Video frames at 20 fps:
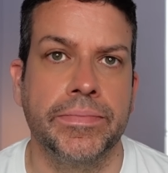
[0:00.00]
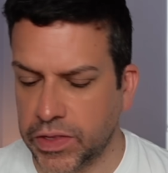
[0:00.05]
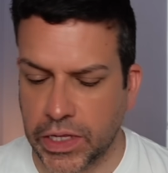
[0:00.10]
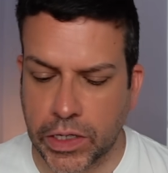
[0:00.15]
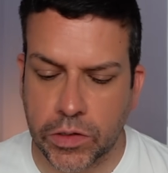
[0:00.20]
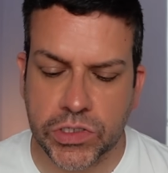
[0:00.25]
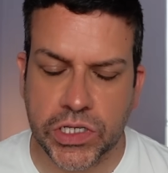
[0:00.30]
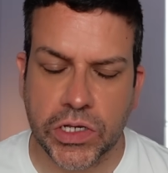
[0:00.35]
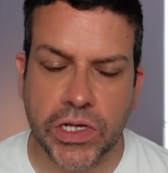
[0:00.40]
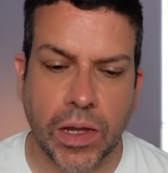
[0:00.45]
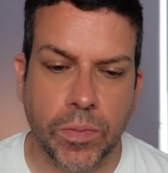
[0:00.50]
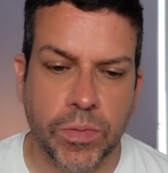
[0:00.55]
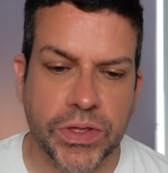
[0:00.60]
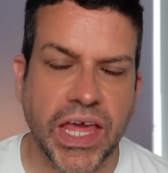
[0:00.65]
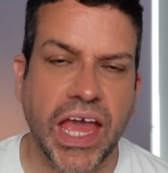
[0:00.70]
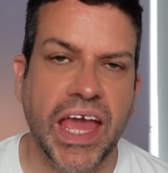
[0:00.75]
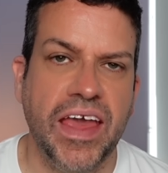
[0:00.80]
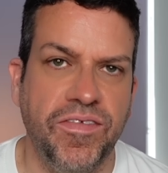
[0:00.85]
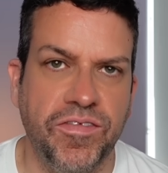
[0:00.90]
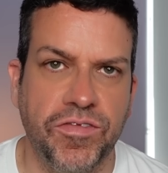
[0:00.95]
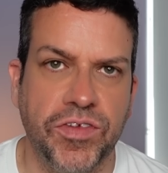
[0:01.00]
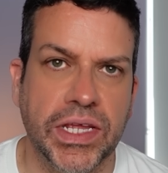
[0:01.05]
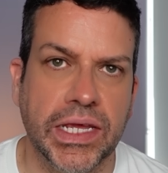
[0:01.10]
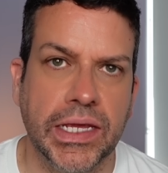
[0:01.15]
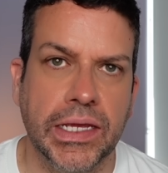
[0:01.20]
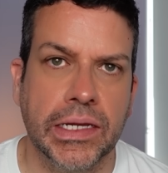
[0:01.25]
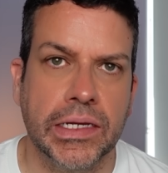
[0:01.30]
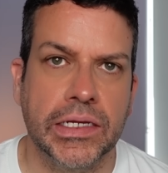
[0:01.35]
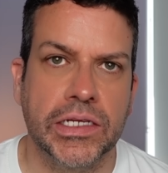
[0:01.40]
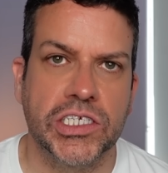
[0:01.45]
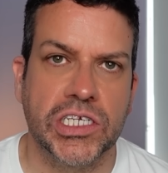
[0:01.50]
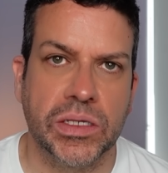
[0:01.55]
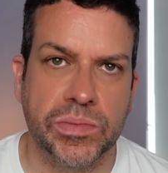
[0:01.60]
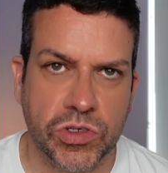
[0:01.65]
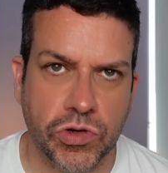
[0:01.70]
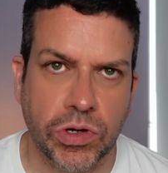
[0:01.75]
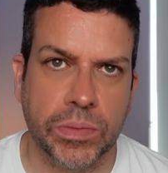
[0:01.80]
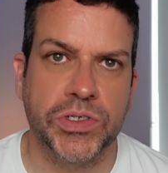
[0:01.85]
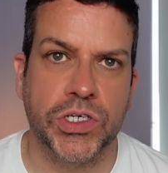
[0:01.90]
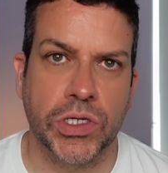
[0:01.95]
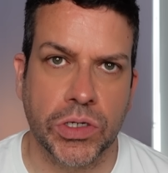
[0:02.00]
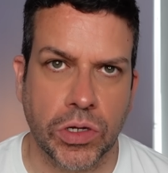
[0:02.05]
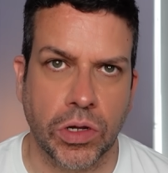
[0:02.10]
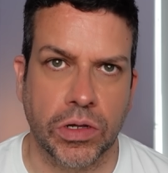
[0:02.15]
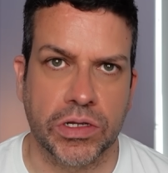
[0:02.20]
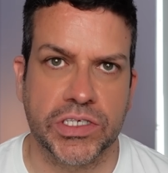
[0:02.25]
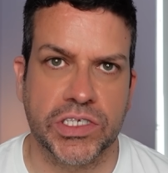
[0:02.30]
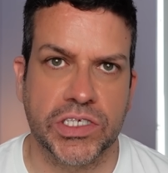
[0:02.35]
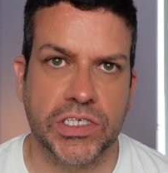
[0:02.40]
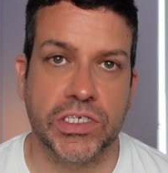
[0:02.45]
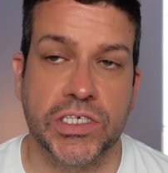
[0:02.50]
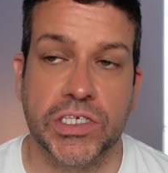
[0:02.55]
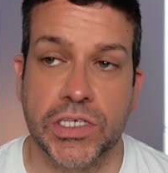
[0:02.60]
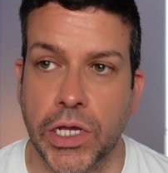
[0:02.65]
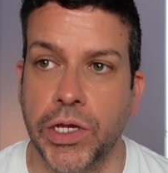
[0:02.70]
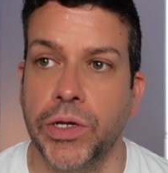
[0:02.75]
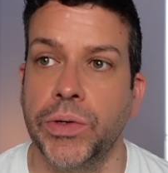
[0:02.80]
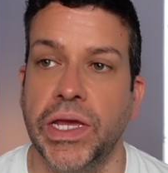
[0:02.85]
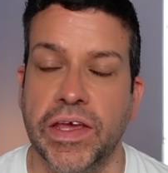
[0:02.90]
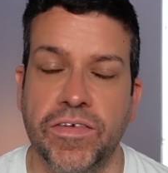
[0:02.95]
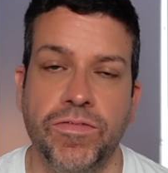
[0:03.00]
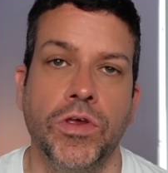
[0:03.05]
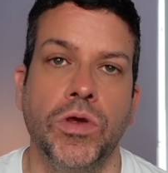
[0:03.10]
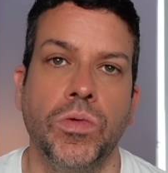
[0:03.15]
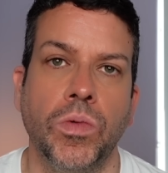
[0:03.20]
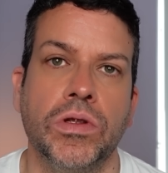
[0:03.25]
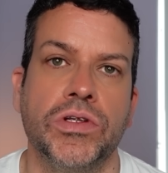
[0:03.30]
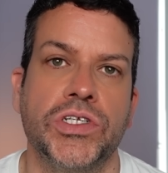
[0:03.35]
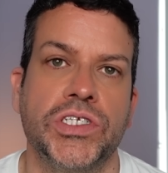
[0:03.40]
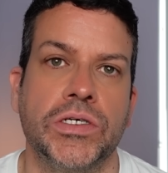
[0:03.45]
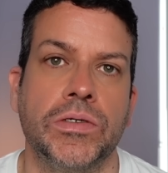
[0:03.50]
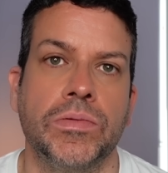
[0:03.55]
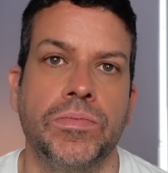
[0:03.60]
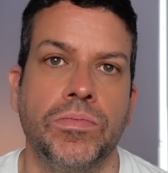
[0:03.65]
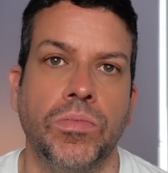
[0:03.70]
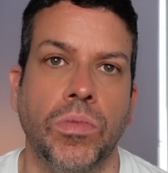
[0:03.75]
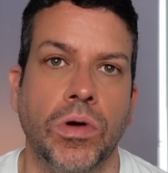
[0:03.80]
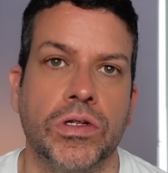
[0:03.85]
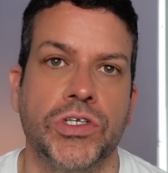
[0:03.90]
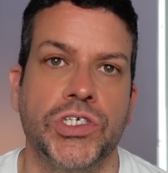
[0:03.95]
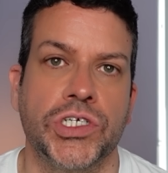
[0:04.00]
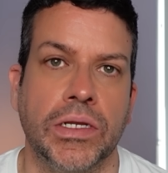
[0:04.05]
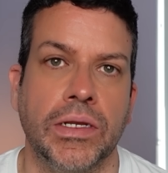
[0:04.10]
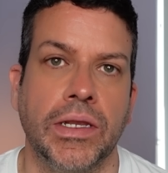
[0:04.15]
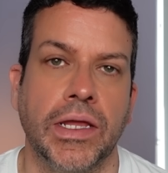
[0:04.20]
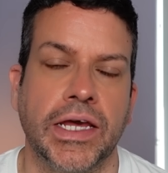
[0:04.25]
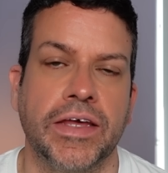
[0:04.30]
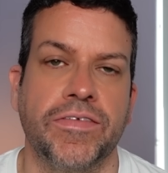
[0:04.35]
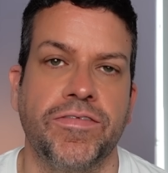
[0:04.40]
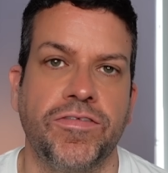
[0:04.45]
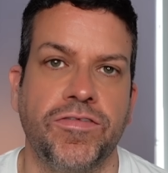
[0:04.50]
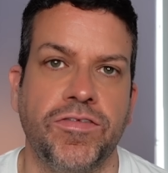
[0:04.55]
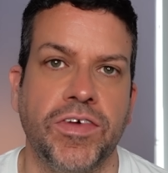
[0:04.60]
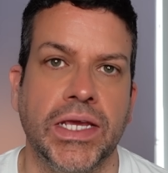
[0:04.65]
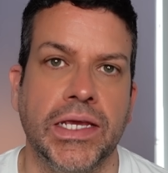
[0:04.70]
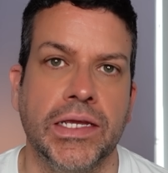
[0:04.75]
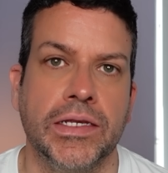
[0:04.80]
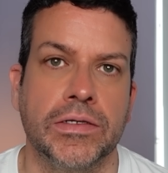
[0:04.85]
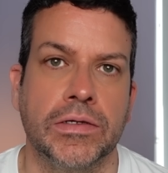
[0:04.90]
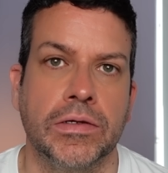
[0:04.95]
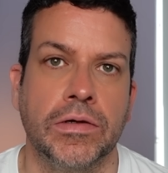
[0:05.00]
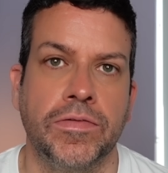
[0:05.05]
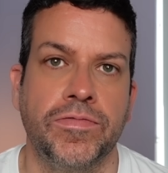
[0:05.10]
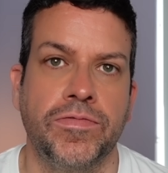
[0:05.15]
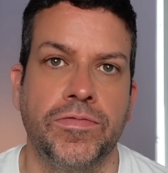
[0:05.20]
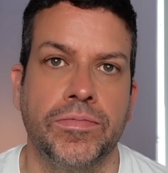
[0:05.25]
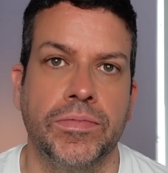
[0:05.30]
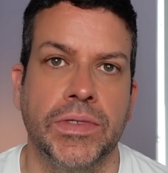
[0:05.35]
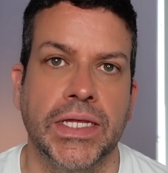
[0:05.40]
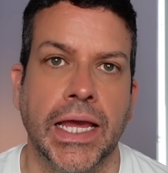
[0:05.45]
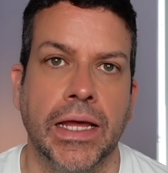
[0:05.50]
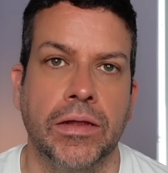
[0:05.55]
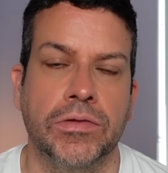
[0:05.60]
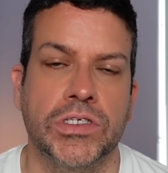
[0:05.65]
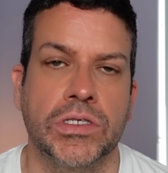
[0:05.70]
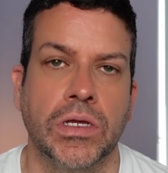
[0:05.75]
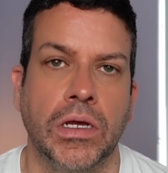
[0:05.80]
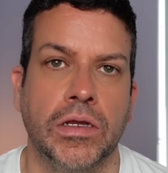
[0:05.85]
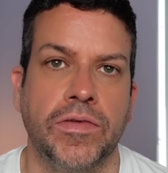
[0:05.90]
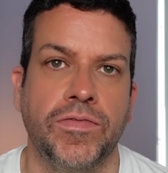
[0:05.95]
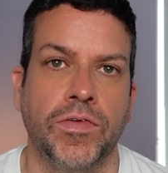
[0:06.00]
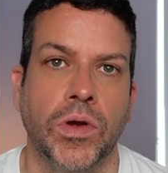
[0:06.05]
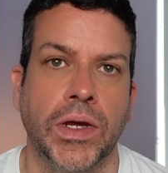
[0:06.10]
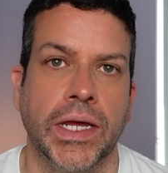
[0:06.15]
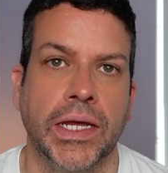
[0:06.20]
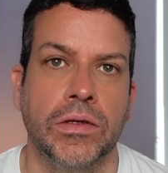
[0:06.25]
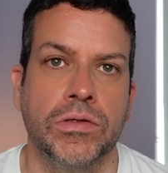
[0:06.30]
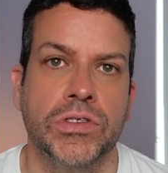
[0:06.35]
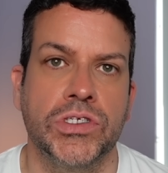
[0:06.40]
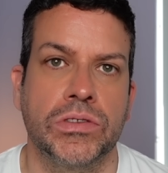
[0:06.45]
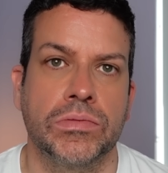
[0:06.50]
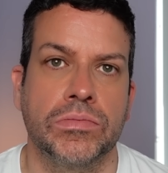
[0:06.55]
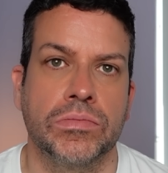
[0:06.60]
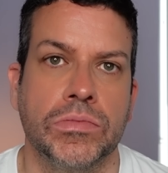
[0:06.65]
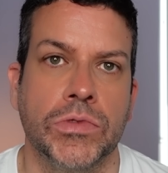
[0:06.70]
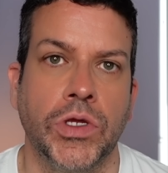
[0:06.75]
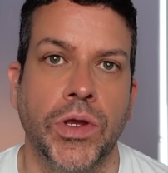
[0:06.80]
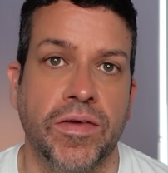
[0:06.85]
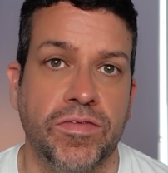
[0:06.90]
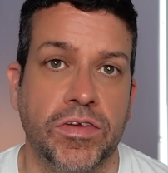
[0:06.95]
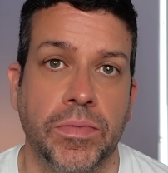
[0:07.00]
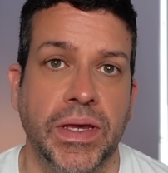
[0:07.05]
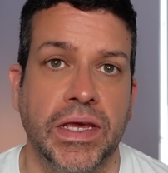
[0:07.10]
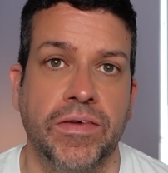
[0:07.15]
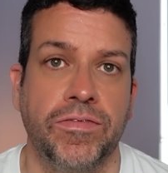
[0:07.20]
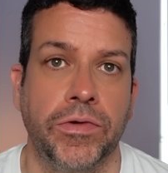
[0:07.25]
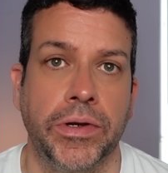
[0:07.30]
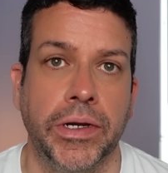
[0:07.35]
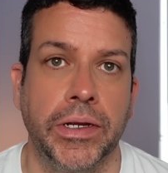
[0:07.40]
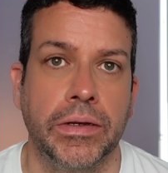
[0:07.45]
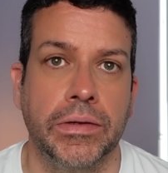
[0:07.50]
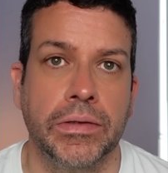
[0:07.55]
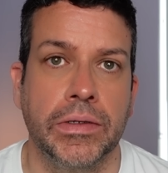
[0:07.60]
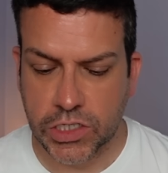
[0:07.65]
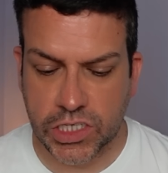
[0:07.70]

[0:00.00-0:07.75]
They also come with hefty subscription costs, so if you want to watch a live feed of the outside of your house, you have to pay for it.